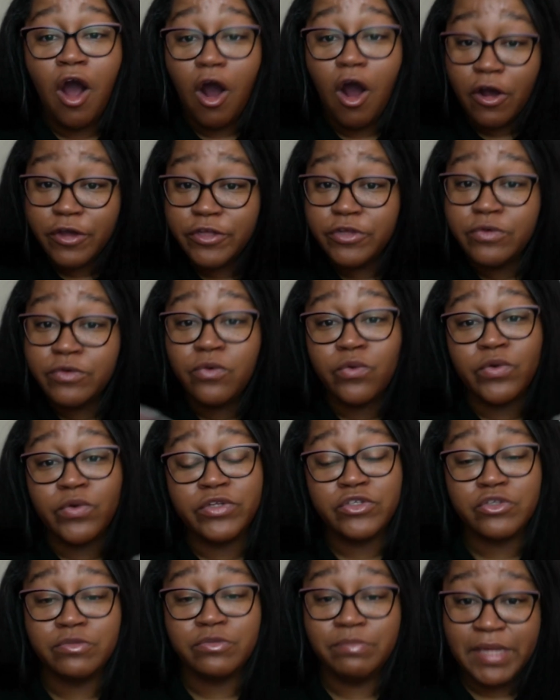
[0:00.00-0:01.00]
Are you
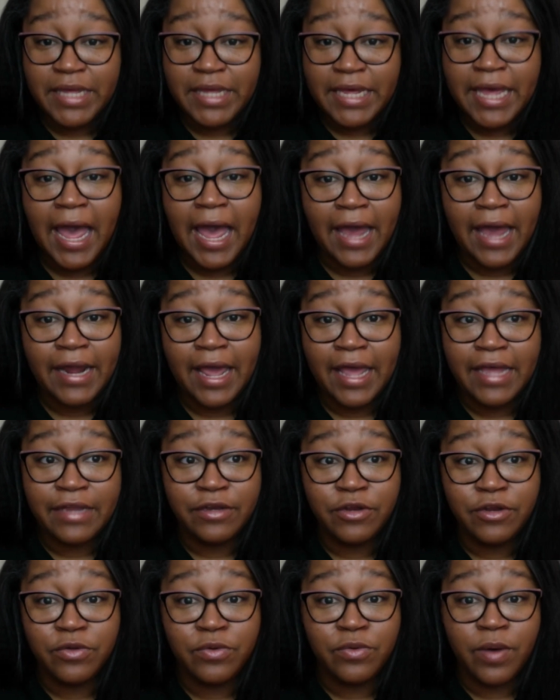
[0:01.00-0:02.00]
going to be at a
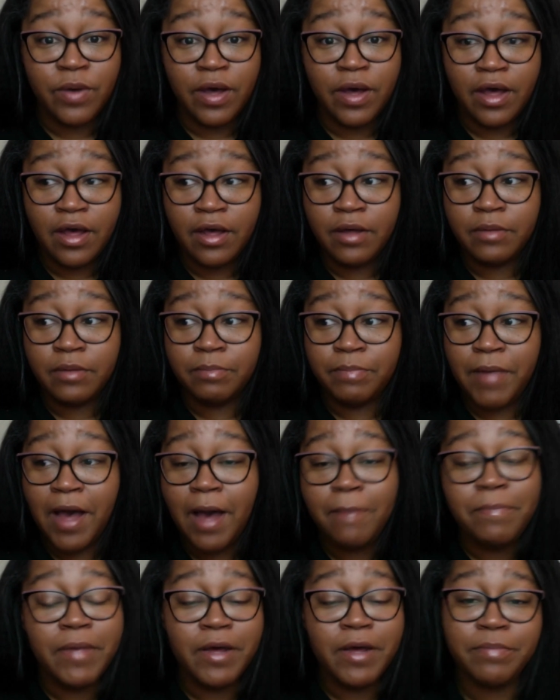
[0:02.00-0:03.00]
new
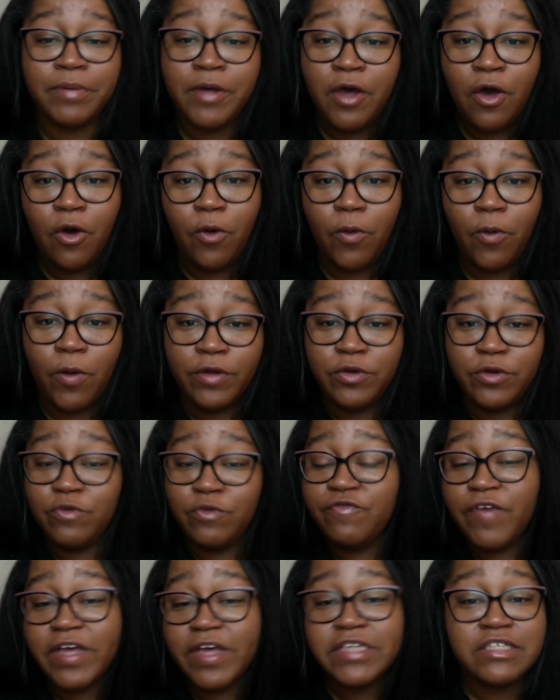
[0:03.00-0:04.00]
pop-up or a
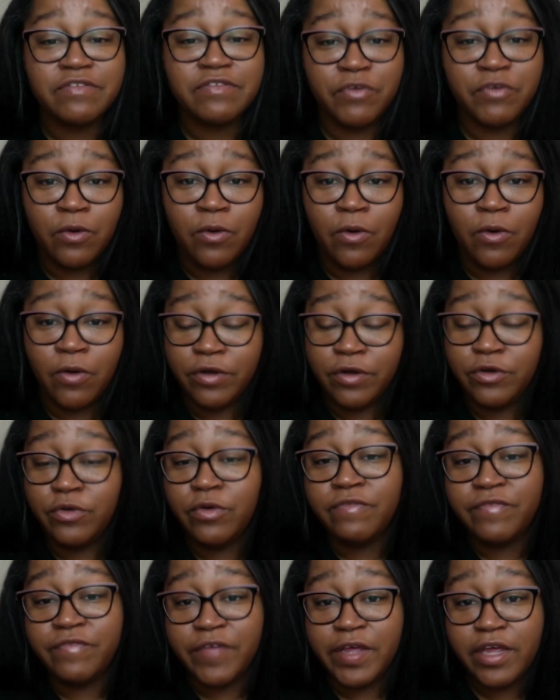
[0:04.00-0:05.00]
new festival or a
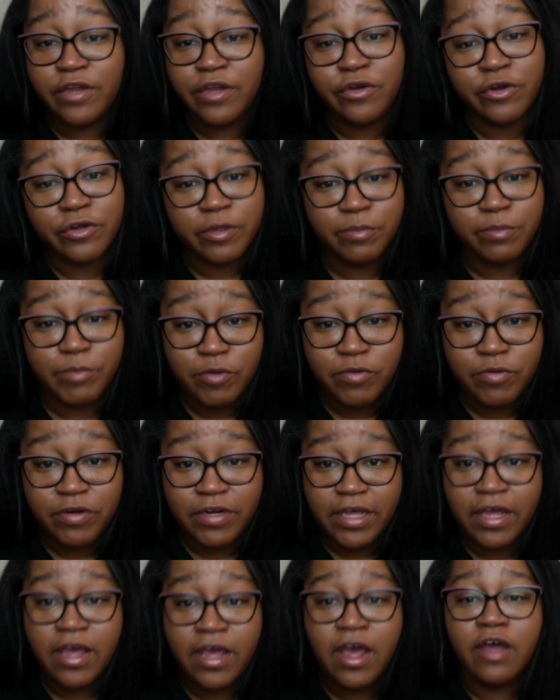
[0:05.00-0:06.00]
new event in your
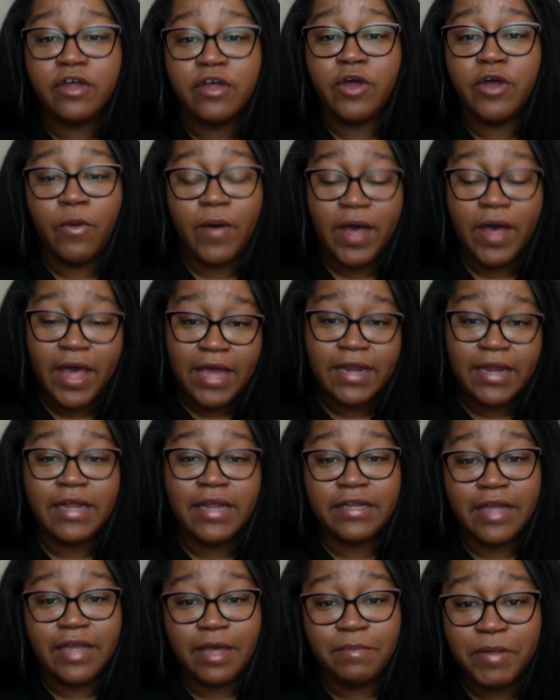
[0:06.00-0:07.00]
community? Go ahead
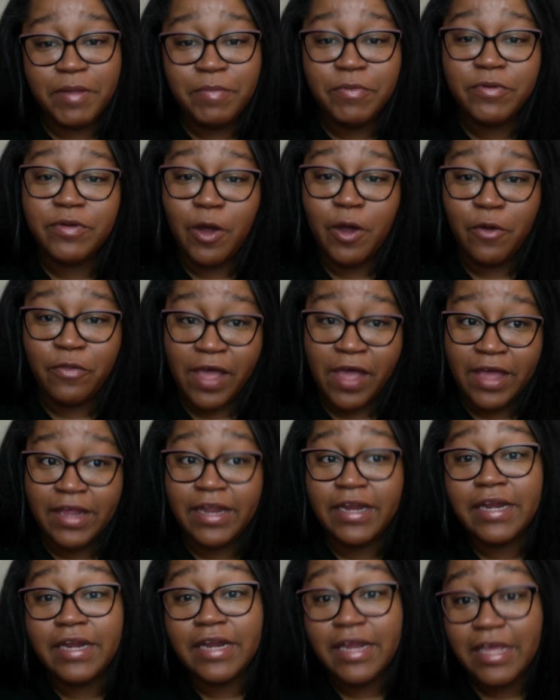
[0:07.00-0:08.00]
and let people know that
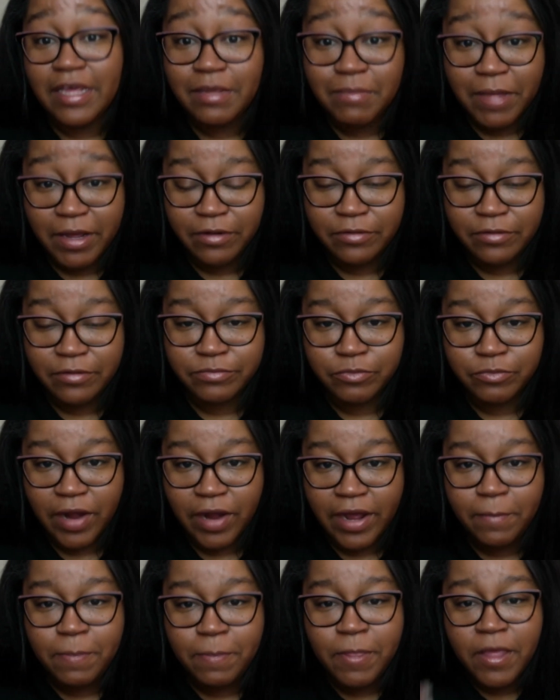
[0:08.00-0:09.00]
in an email.
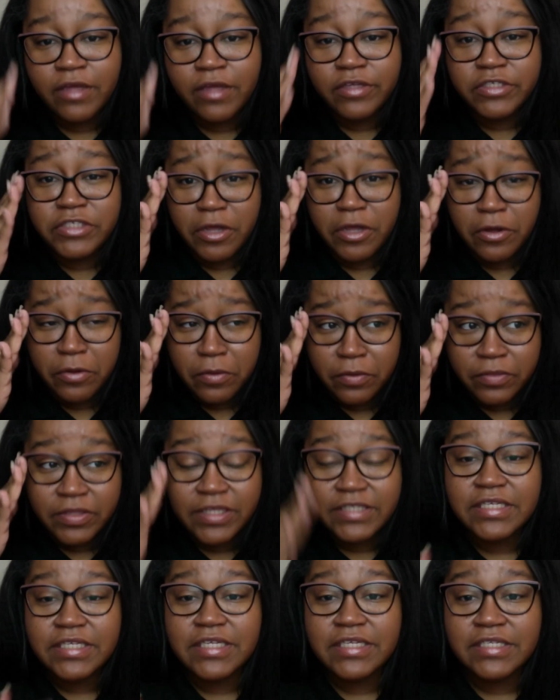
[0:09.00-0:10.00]
Right? So
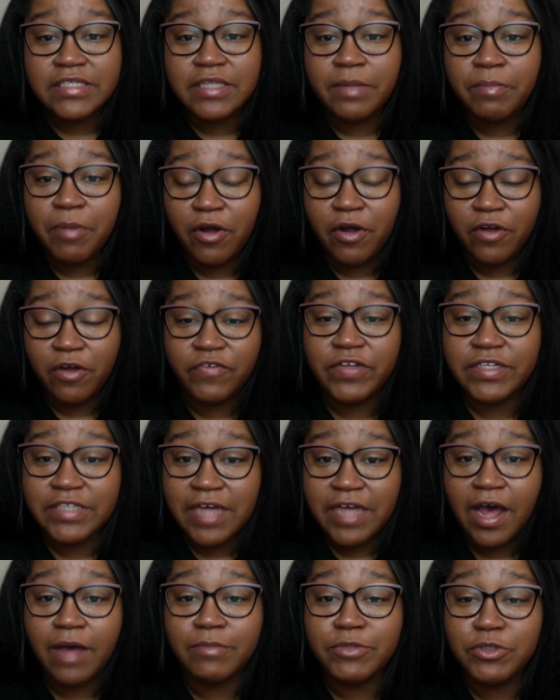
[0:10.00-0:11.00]
this is the perfect
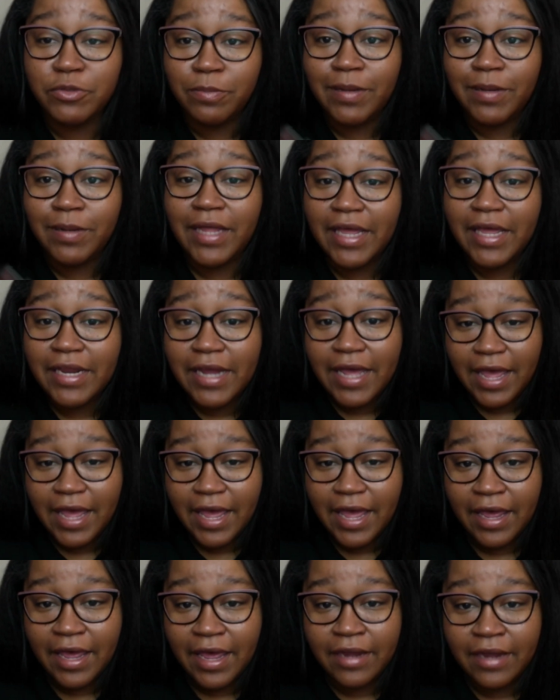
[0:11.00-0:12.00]
time to plan
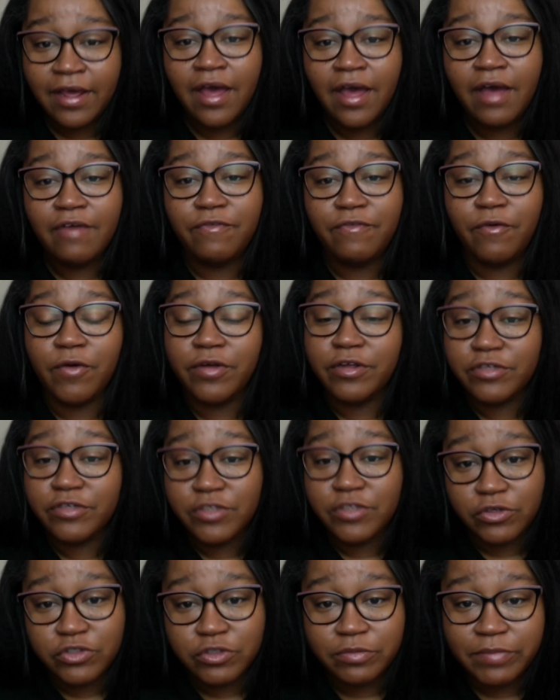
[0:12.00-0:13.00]
ahead for your
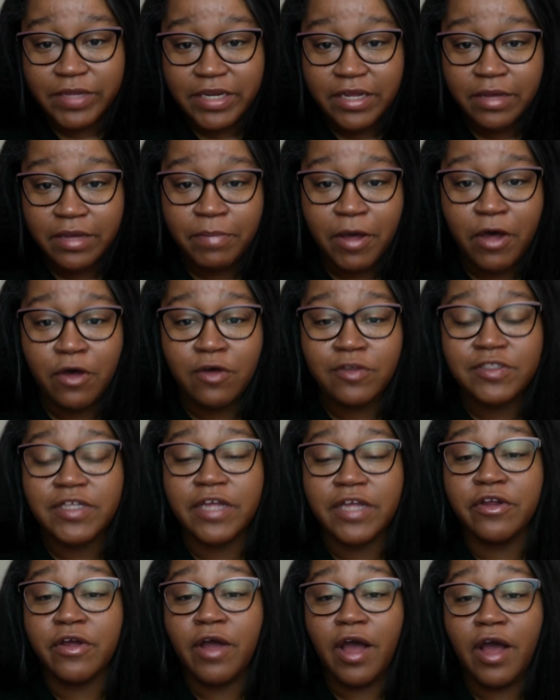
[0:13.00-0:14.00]
social media posts
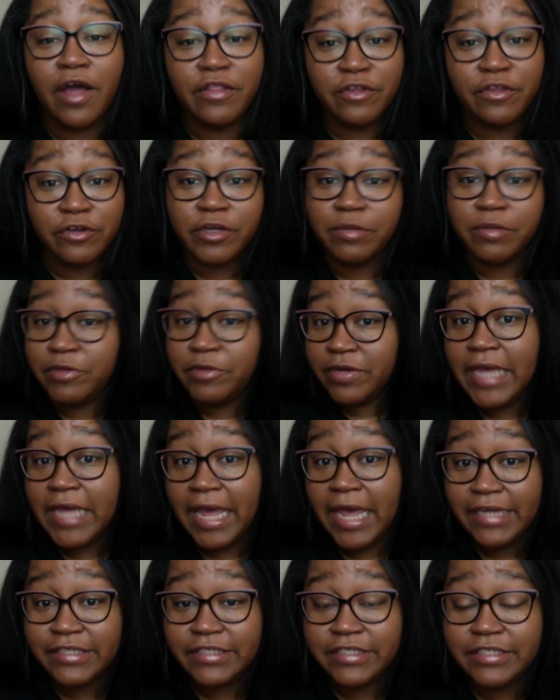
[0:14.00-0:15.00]
and your other
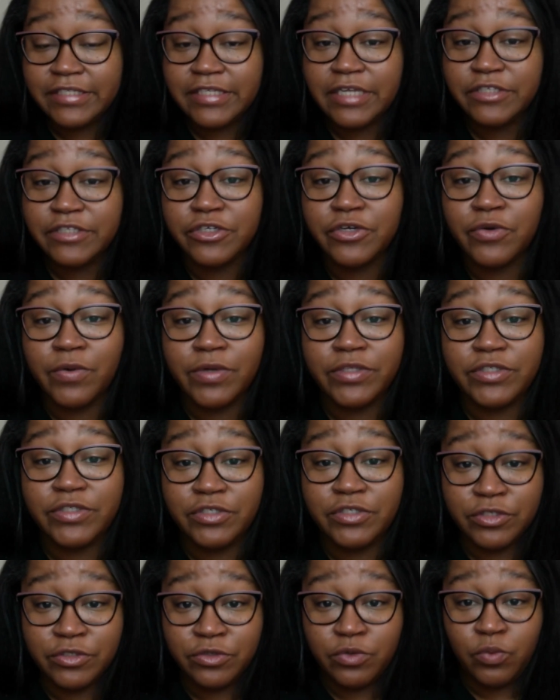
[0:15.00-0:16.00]
communications that you're going
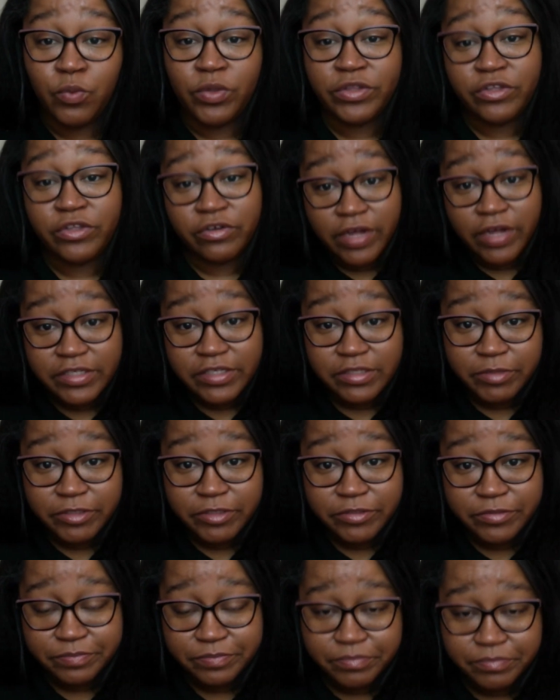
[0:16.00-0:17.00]
to do with your
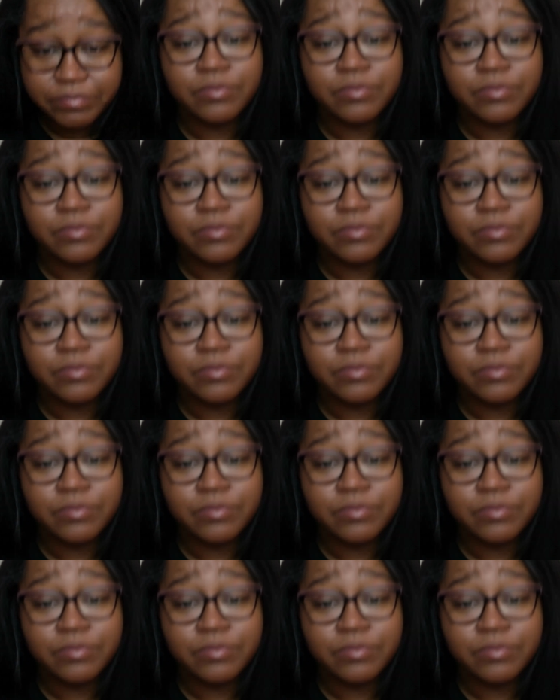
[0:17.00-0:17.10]
customers